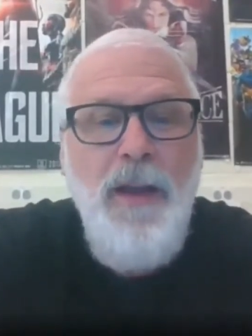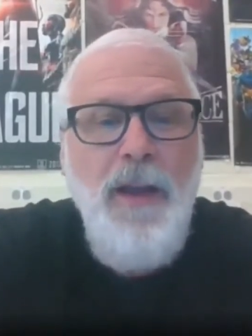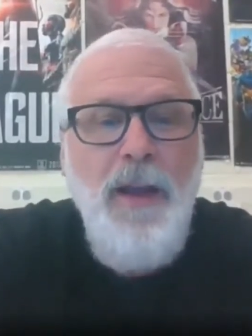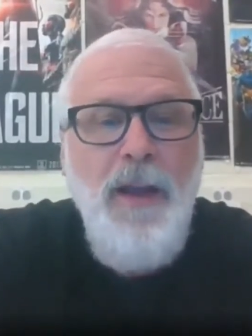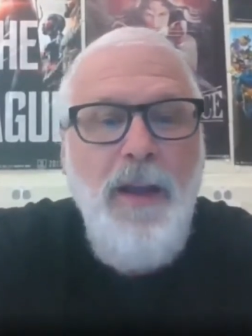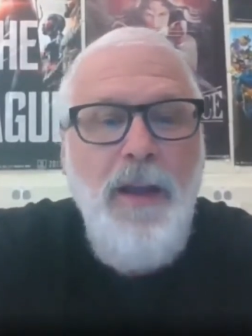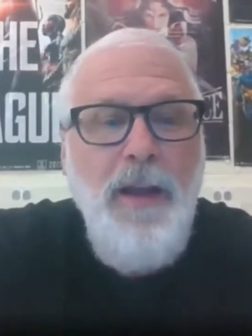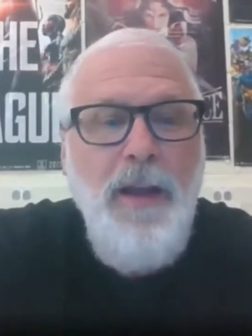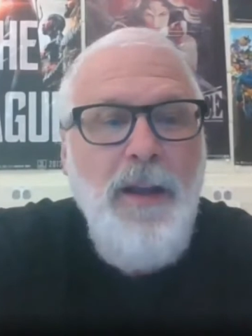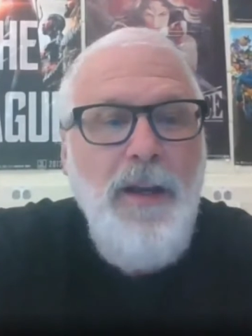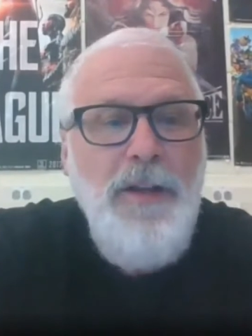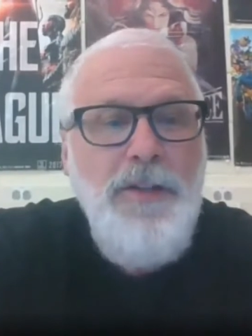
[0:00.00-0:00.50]

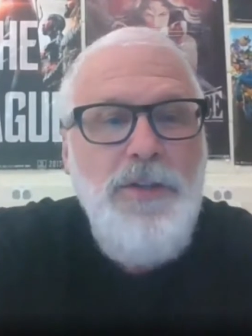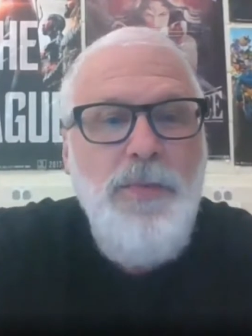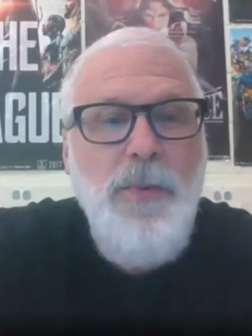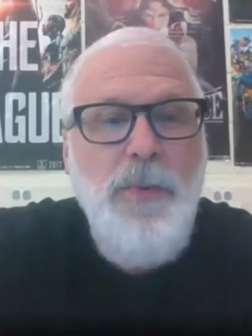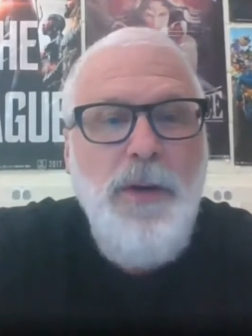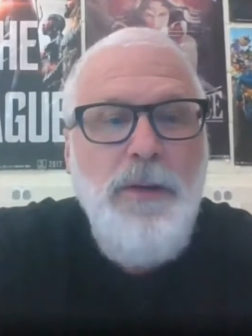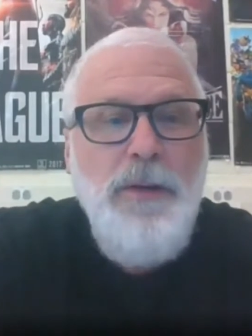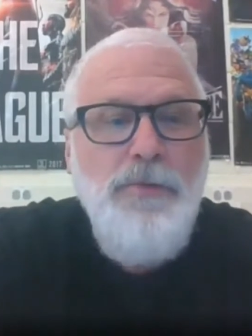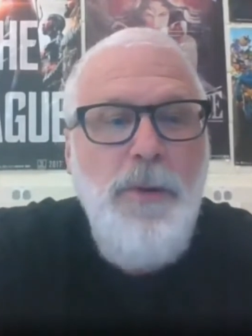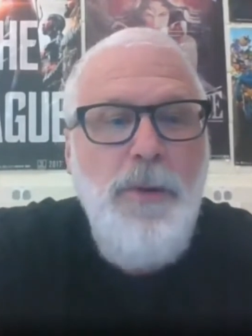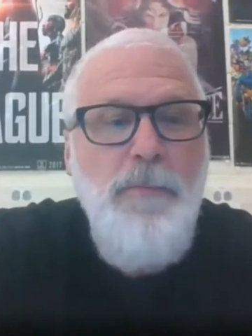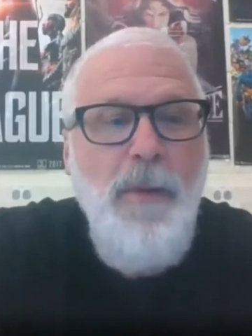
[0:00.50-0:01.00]
And I just want
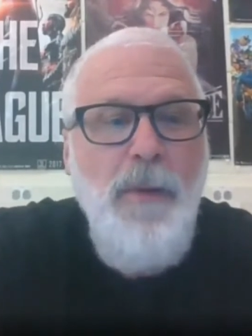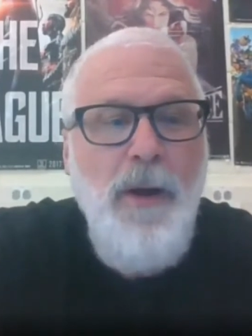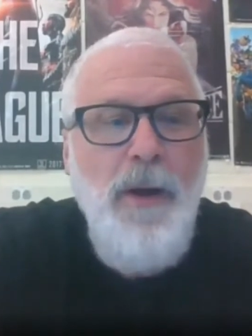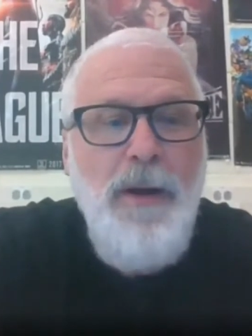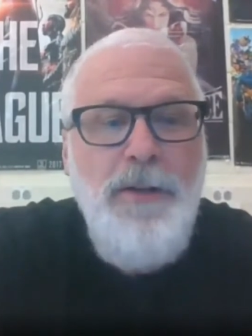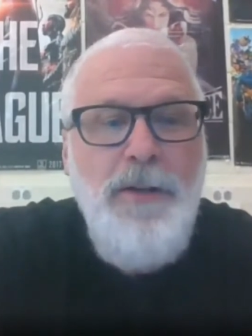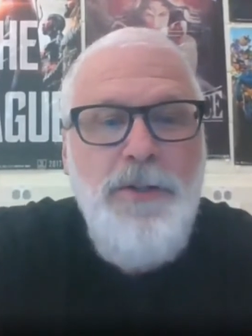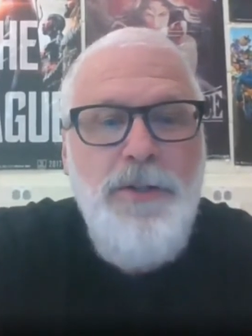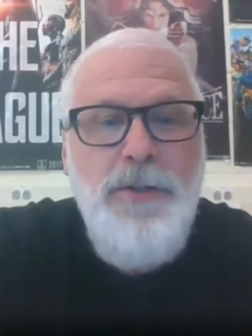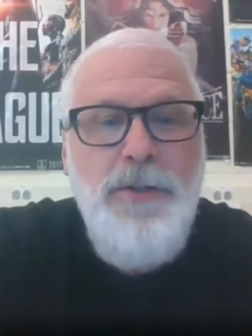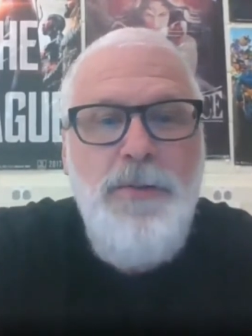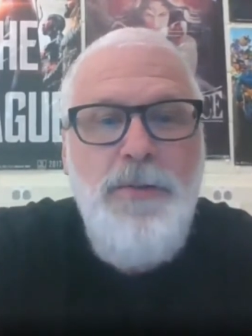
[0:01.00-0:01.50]
to
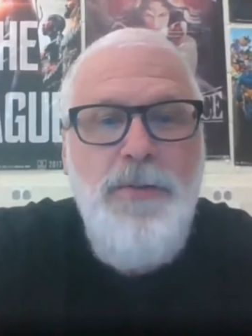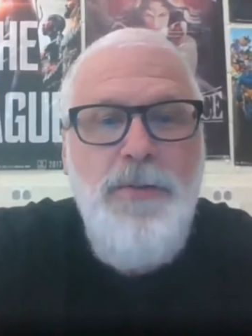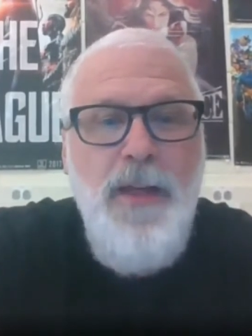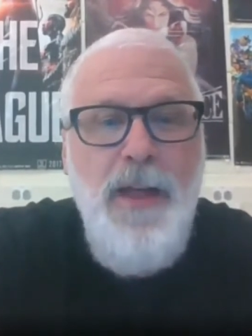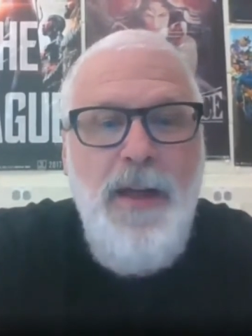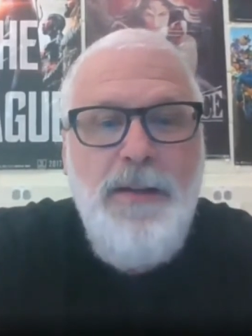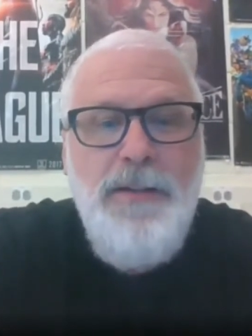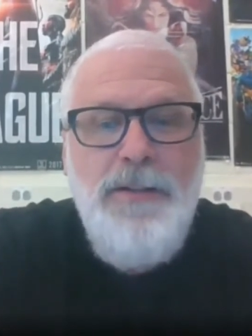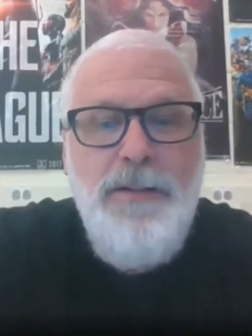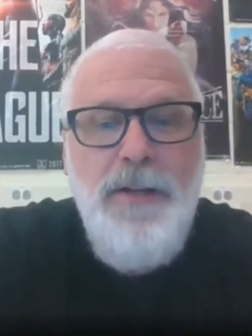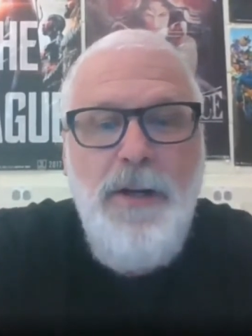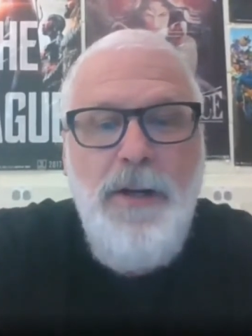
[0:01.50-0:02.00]
remind you
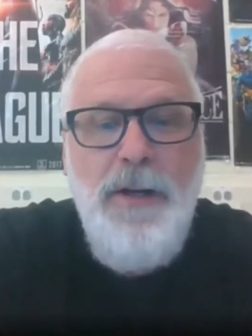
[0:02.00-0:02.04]
that